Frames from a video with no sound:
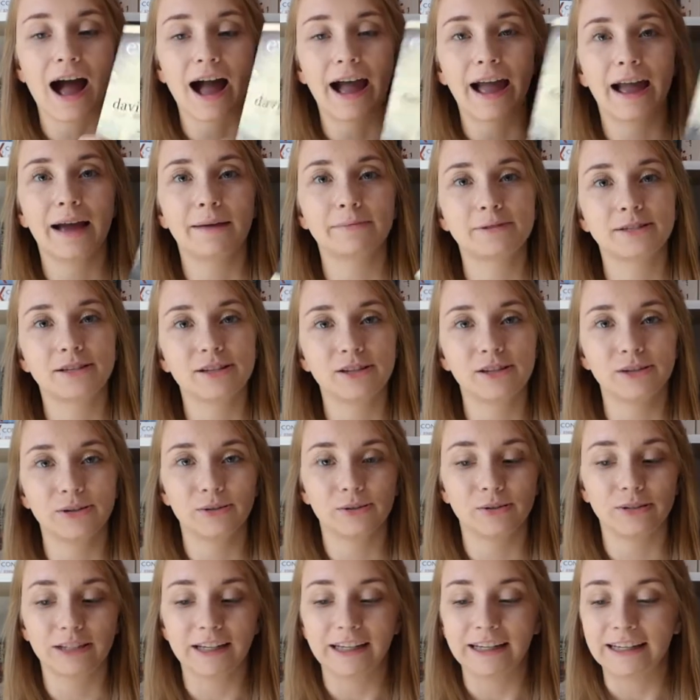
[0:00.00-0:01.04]
I
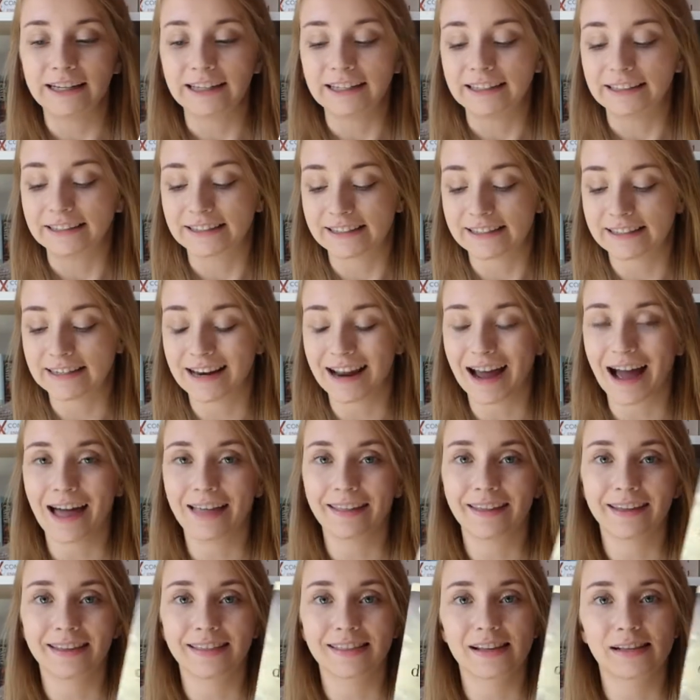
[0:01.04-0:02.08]
absolutely did
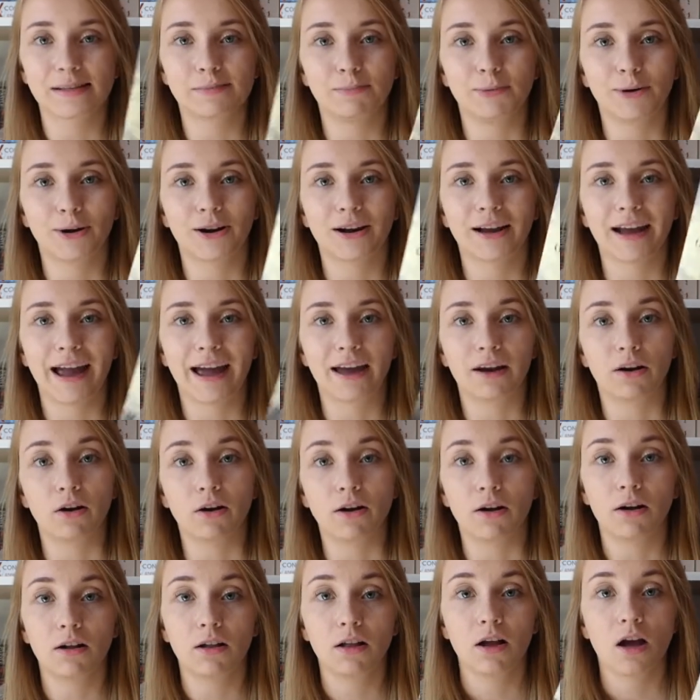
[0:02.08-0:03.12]
not like this book at
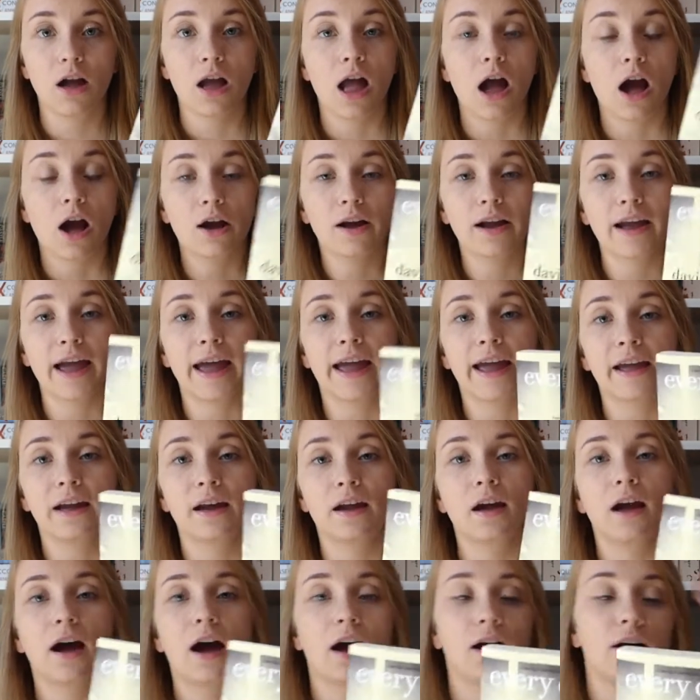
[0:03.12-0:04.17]
all. Okay,
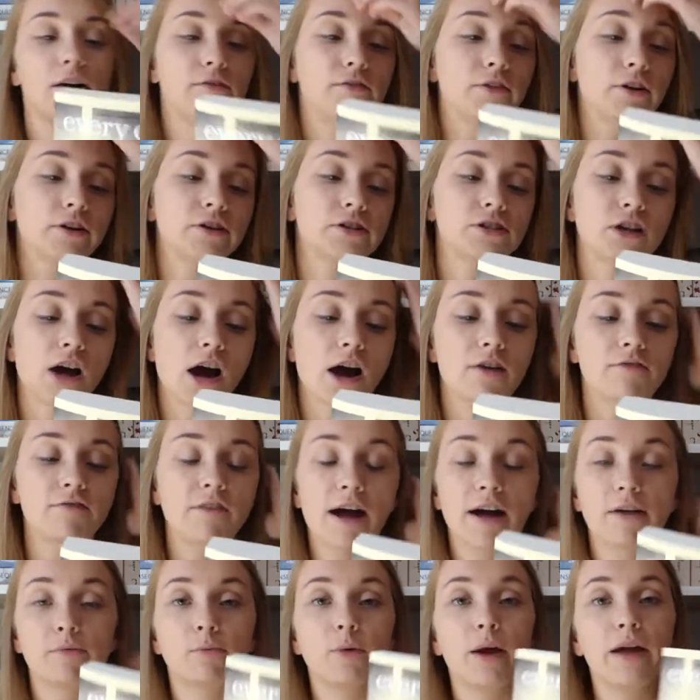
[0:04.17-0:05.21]
first off,
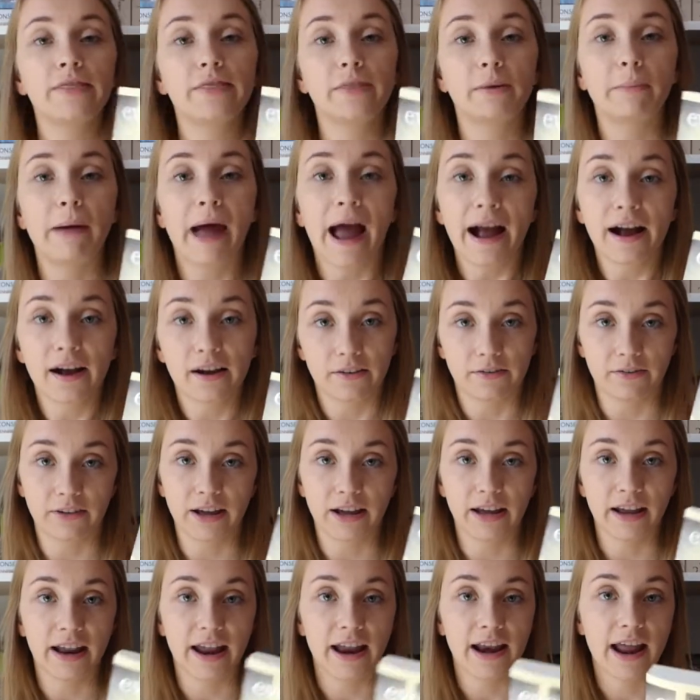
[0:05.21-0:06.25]
I read the back of
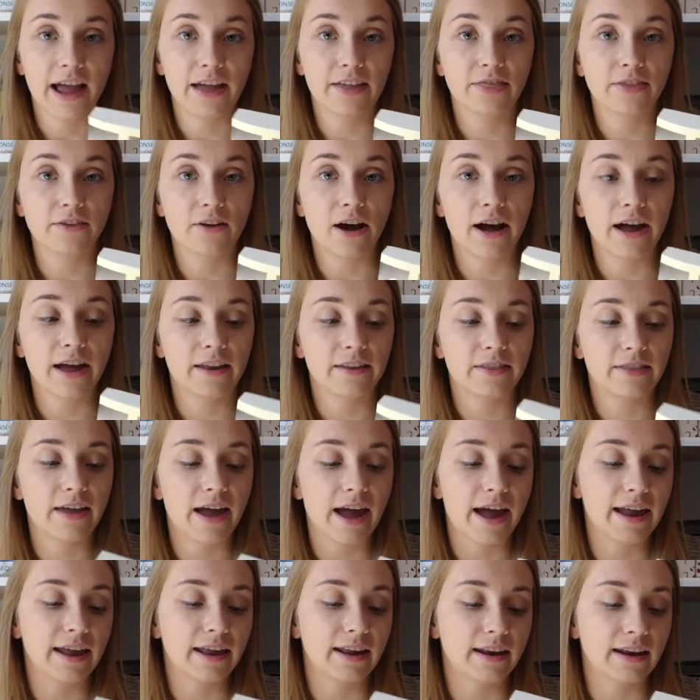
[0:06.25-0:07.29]
it, and I thought
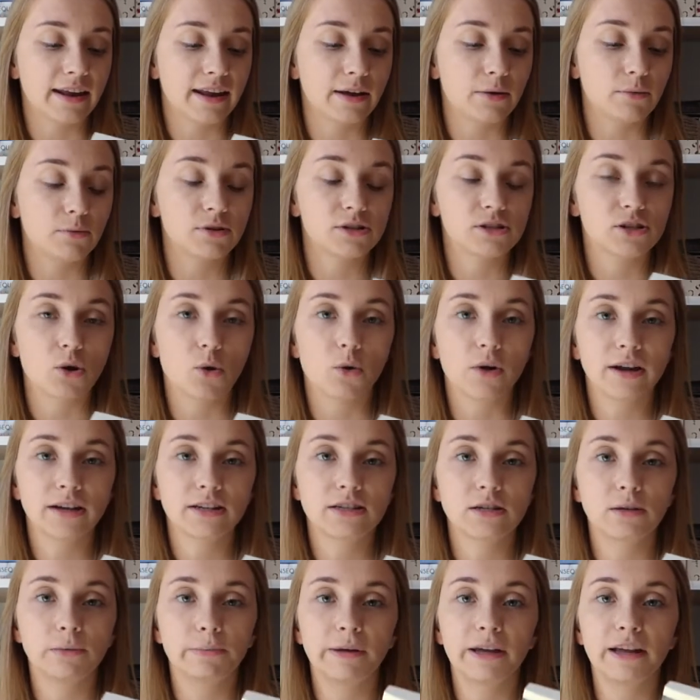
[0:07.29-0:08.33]
that it was going
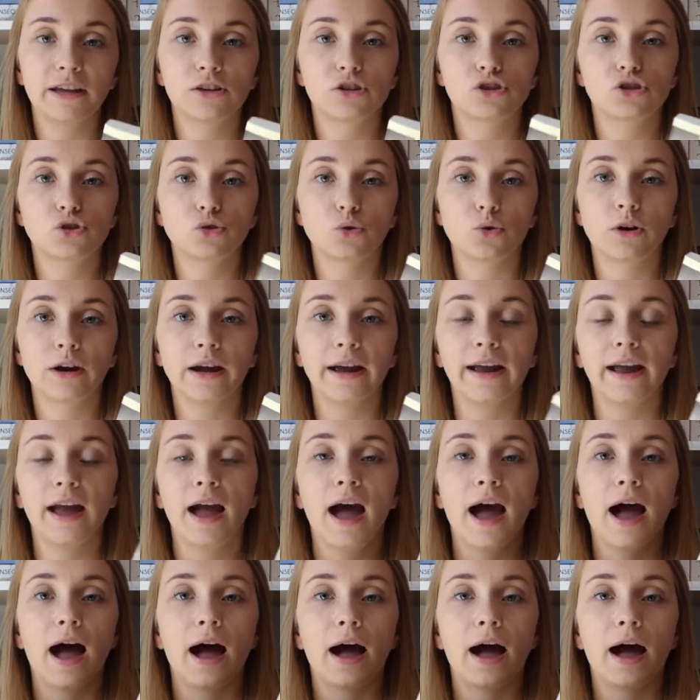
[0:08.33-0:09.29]
to be a story.